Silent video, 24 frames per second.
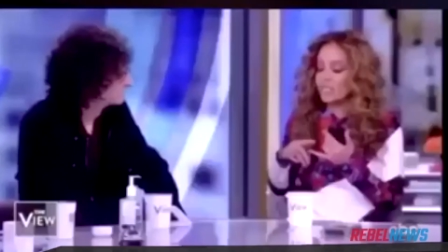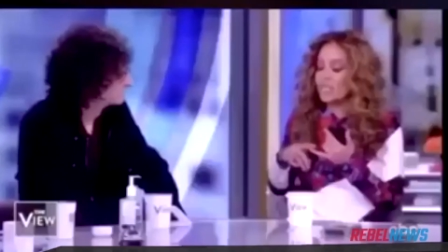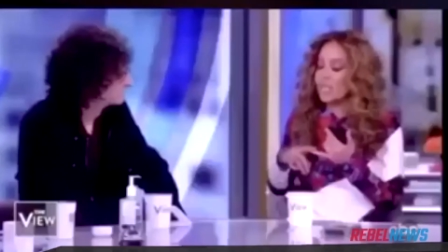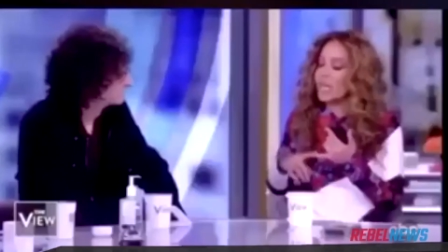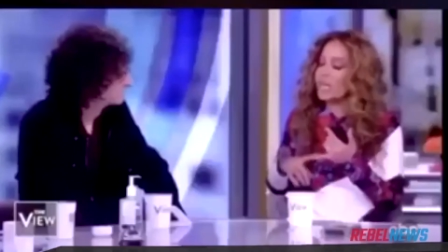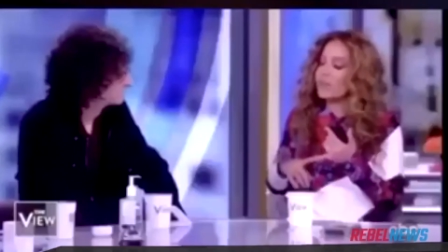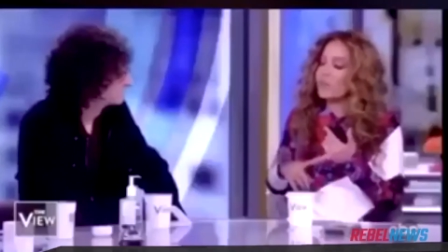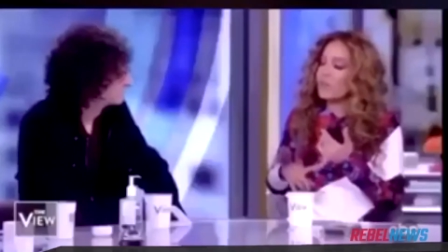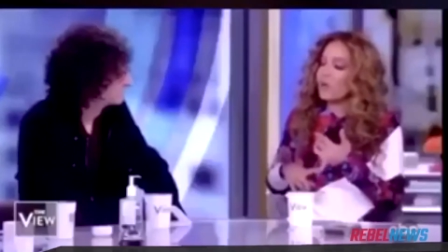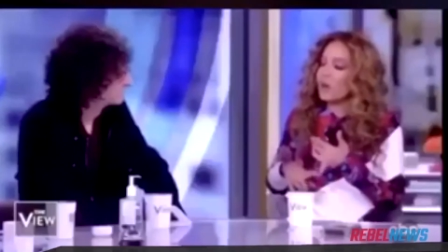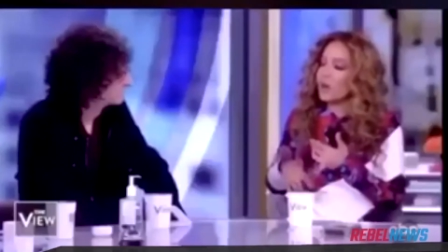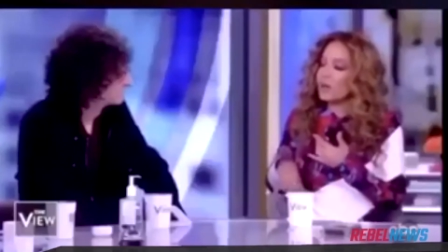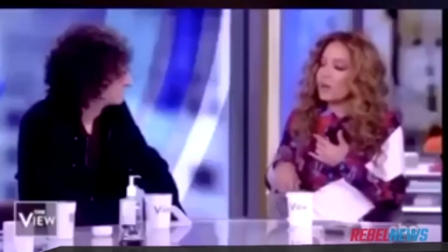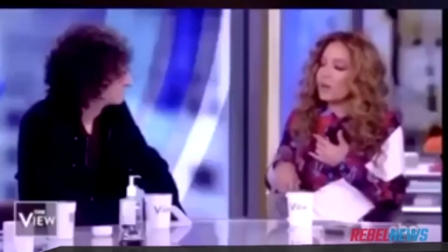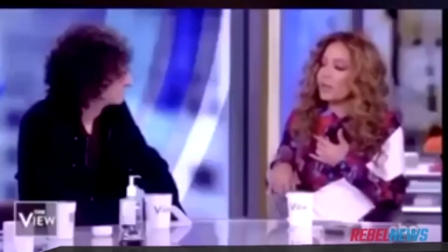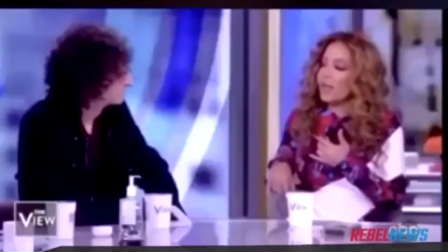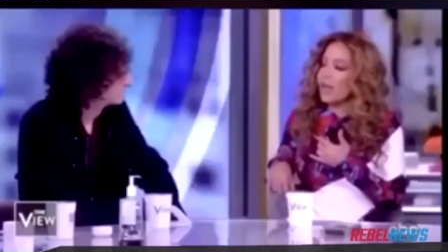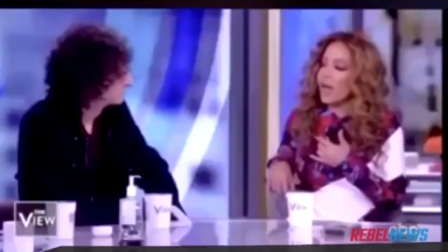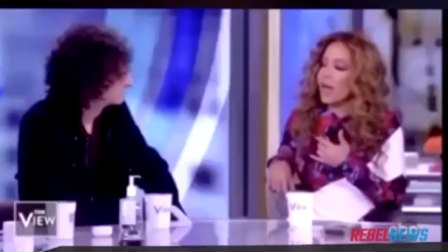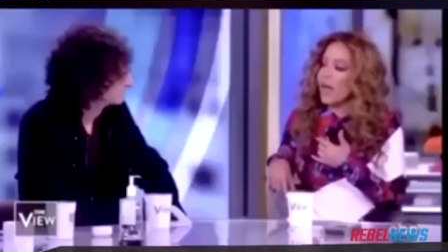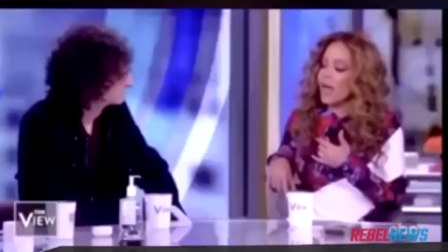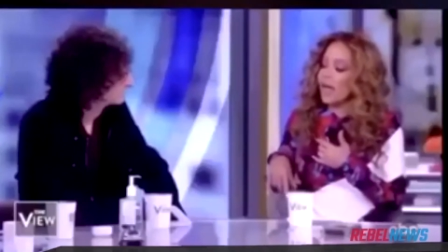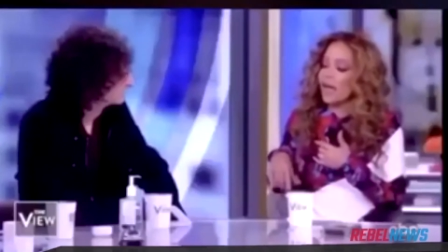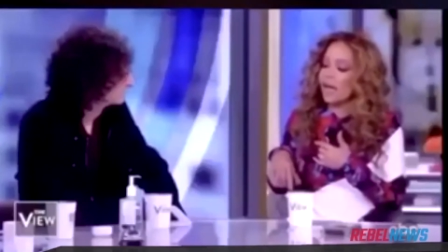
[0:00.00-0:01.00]
use the
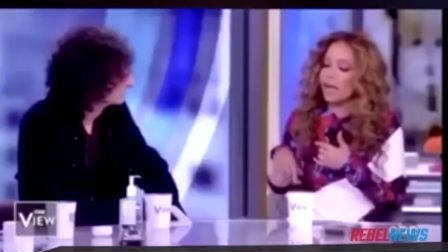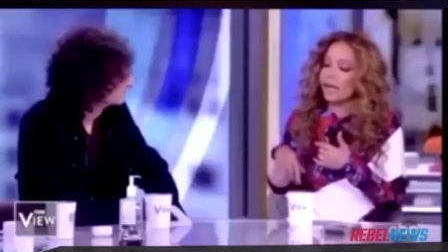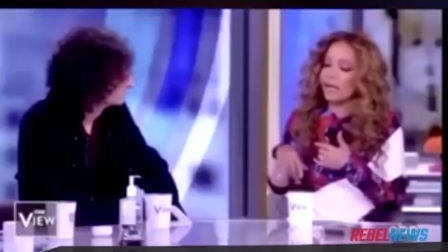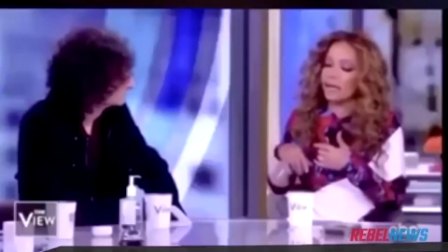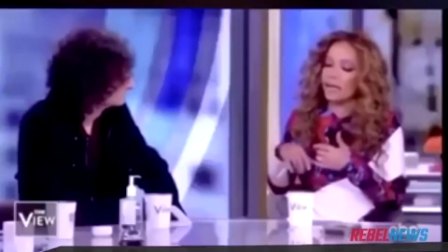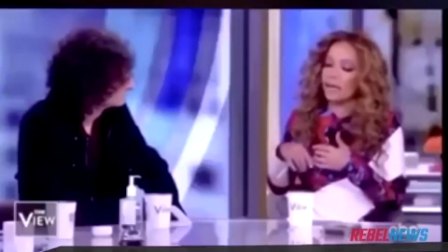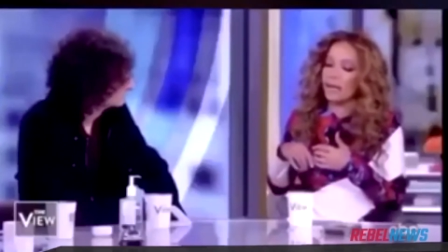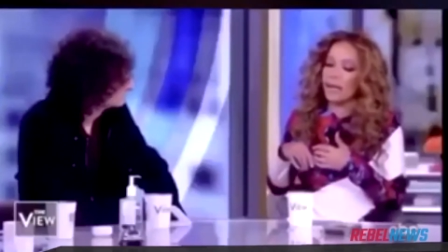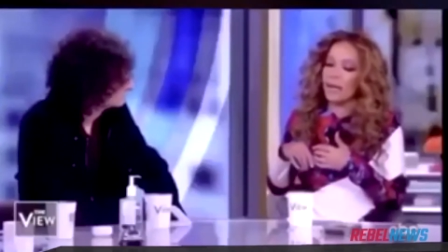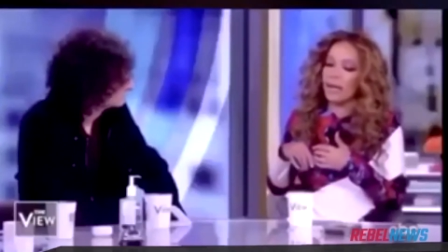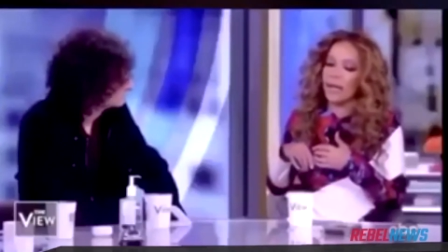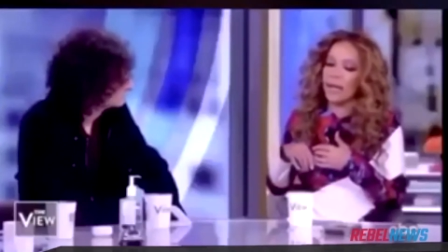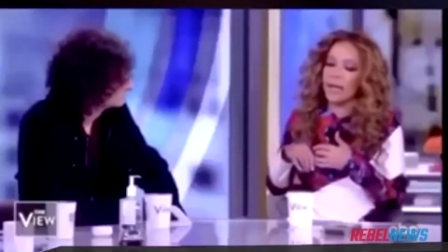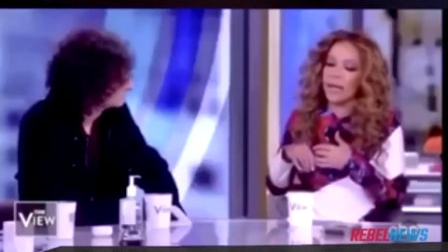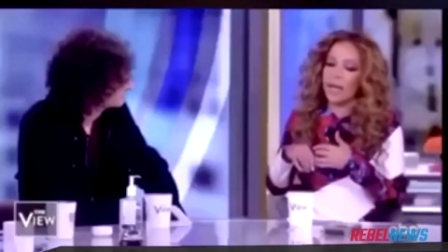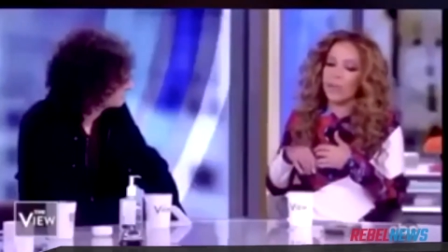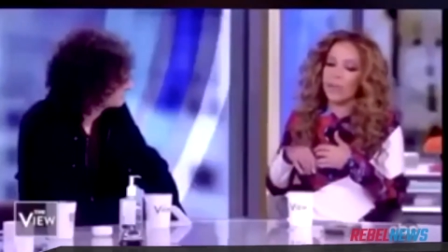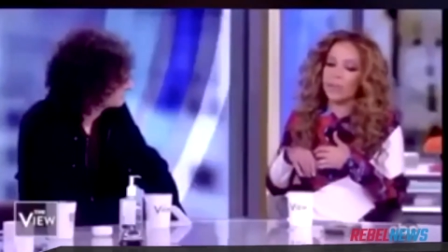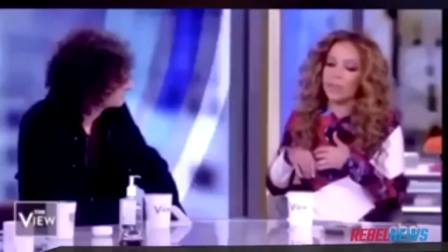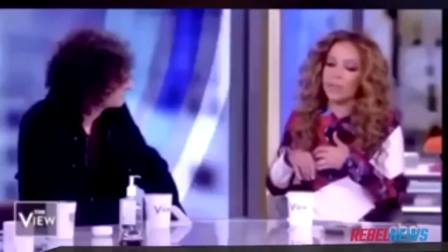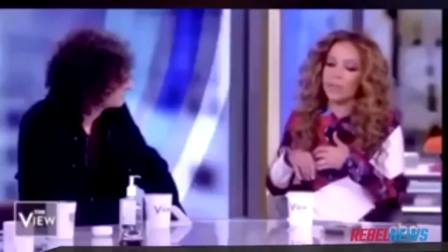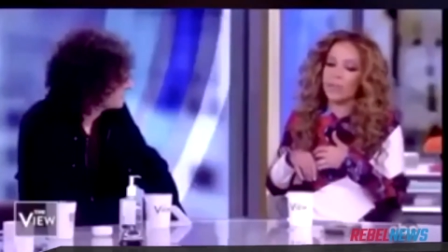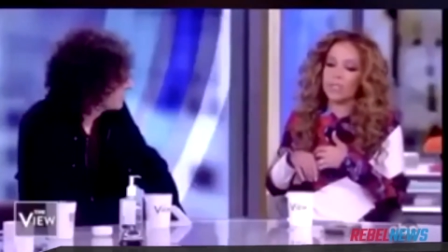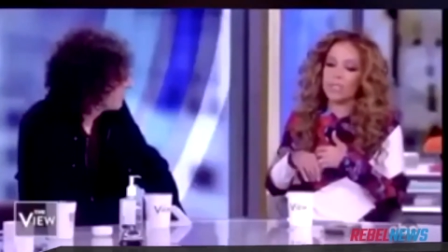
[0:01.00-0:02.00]
N-word a lot.
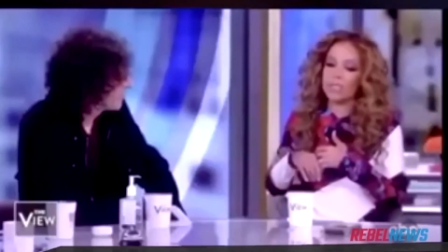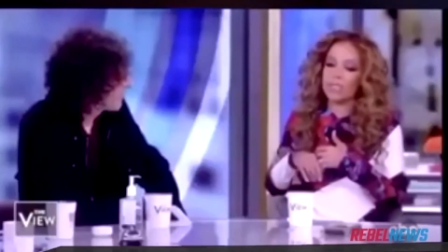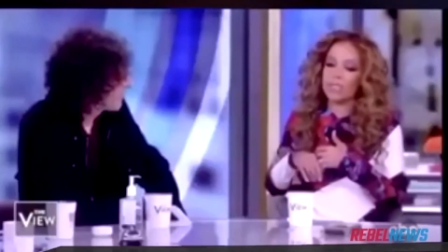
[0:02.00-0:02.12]
Um,